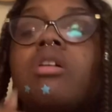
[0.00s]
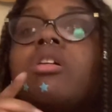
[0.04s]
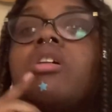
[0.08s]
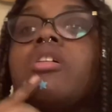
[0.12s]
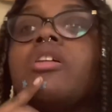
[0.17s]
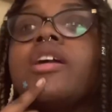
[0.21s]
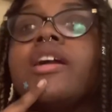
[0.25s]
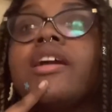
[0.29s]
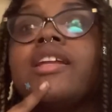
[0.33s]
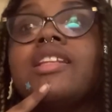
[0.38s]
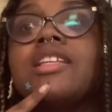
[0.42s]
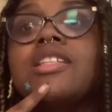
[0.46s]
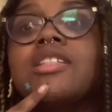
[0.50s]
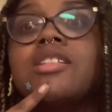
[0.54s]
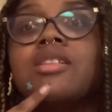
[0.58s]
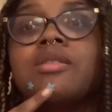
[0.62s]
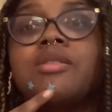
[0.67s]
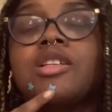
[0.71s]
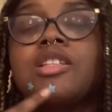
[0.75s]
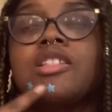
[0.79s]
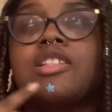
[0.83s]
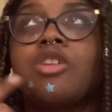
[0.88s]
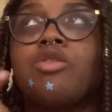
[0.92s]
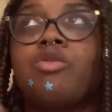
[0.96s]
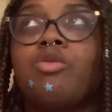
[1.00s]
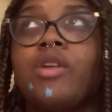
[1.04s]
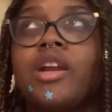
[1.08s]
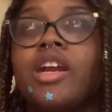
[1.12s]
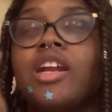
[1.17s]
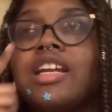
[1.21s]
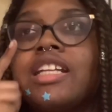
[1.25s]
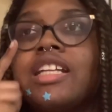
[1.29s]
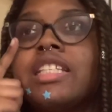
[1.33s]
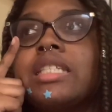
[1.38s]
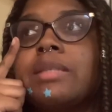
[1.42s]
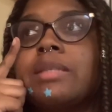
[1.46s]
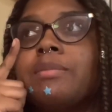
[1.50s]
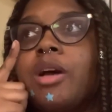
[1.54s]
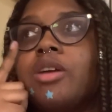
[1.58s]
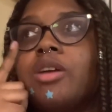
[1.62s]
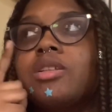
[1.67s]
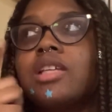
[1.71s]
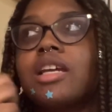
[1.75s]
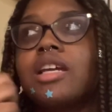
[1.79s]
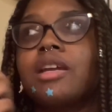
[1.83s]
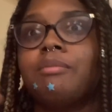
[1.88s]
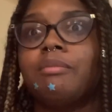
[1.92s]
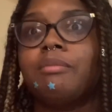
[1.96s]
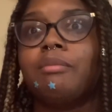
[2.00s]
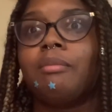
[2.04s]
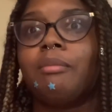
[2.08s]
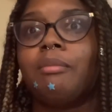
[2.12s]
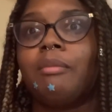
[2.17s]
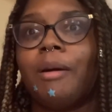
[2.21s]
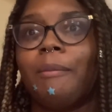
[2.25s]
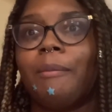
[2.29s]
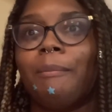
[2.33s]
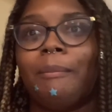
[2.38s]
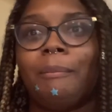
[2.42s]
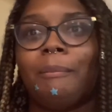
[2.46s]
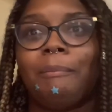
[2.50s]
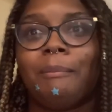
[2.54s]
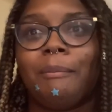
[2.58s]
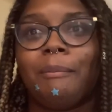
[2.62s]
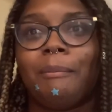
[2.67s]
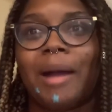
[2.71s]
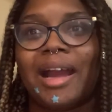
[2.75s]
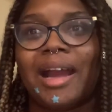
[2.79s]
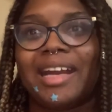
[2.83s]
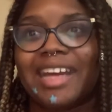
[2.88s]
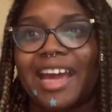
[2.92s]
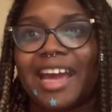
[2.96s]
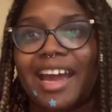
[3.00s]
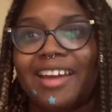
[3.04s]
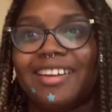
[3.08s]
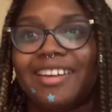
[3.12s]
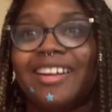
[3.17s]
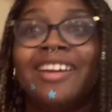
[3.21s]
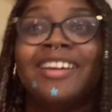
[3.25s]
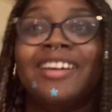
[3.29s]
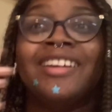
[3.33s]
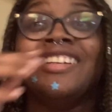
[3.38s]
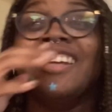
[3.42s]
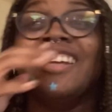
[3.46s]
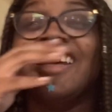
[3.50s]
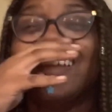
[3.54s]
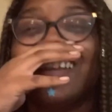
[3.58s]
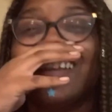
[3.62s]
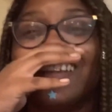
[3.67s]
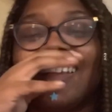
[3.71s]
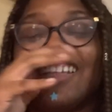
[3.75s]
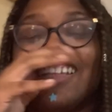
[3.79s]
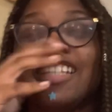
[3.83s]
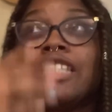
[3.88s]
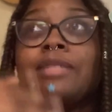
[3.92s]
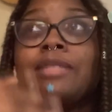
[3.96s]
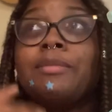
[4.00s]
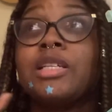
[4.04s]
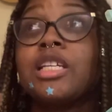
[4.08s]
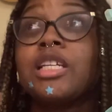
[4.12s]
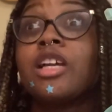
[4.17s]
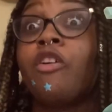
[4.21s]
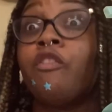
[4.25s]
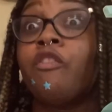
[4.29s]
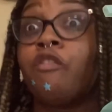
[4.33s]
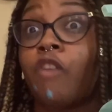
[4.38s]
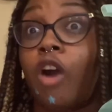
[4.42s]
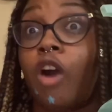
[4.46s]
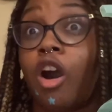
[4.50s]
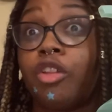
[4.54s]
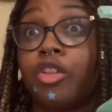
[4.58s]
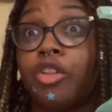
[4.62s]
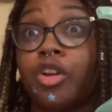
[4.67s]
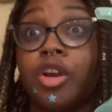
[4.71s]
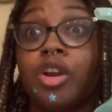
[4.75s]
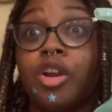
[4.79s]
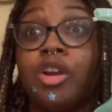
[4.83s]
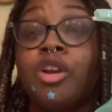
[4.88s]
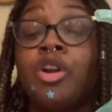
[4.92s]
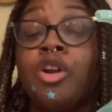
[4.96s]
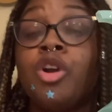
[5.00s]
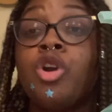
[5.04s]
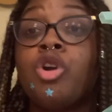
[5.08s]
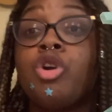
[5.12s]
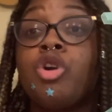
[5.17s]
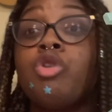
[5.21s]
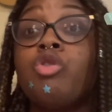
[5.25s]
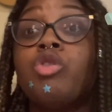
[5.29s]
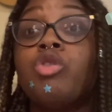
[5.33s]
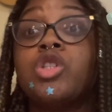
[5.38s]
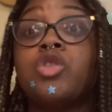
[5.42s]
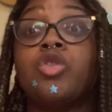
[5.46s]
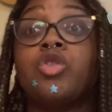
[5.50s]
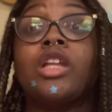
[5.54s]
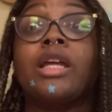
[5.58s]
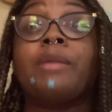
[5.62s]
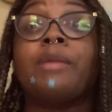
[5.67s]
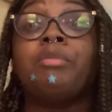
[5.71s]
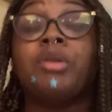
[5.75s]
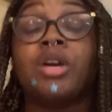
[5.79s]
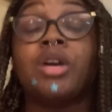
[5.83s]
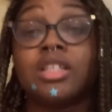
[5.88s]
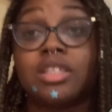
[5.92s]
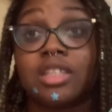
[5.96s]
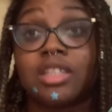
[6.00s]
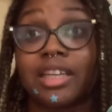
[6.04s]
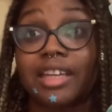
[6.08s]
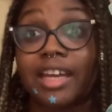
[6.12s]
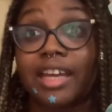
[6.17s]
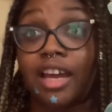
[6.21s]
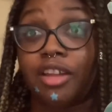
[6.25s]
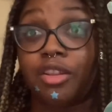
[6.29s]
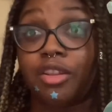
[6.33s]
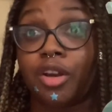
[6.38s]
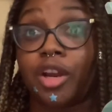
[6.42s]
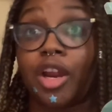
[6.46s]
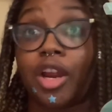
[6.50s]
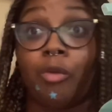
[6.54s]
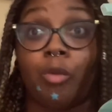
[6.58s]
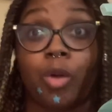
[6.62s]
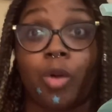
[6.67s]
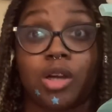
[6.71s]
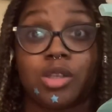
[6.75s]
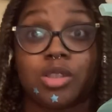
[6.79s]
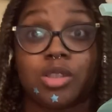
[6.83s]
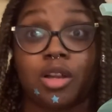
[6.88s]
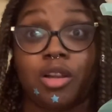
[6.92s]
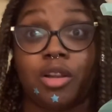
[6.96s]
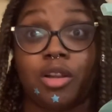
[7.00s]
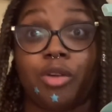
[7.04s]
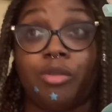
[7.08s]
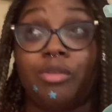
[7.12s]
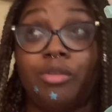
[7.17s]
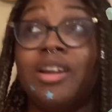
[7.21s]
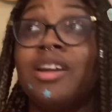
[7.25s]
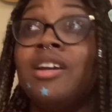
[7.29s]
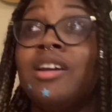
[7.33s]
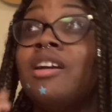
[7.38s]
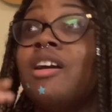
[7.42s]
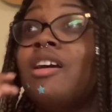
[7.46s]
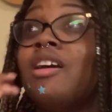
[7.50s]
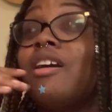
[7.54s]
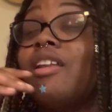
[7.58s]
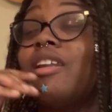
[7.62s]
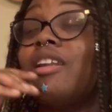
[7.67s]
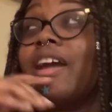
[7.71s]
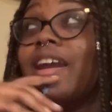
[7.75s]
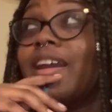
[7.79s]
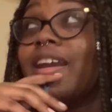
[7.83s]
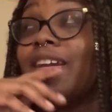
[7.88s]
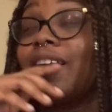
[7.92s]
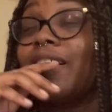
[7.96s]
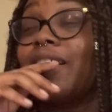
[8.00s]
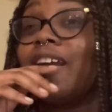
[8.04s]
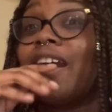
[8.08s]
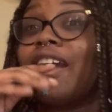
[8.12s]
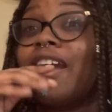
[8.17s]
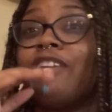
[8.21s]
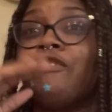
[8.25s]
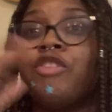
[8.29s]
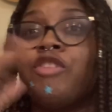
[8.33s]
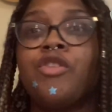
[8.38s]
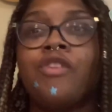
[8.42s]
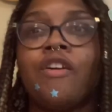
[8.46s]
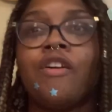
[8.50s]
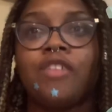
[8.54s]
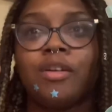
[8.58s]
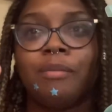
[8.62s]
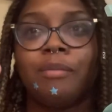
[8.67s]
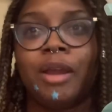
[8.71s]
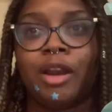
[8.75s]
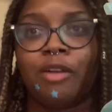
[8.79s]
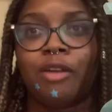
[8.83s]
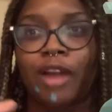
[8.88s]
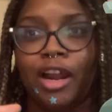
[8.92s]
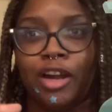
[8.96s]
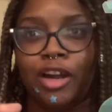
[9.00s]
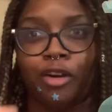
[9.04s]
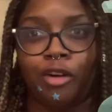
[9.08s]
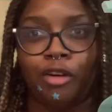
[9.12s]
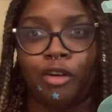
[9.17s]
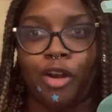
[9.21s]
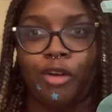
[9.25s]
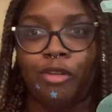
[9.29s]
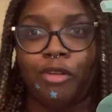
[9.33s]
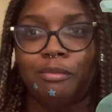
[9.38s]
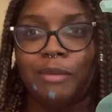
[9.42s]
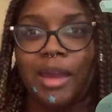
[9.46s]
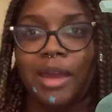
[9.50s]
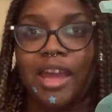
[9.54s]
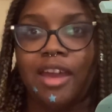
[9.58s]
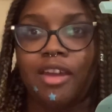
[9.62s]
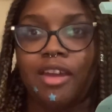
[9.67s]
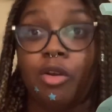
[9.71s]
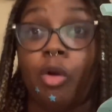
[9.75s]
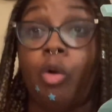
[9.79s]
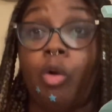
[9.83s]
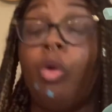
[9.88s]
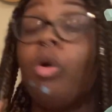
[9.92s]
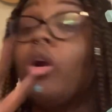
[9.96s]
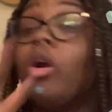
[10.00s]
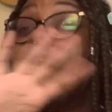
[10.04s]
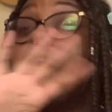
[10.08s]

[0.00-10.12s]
okay, this is gonna sound weird. It smells like my dad. It smells like a father who is really put together and wears cologne. Like, if you've ever been around a grown man or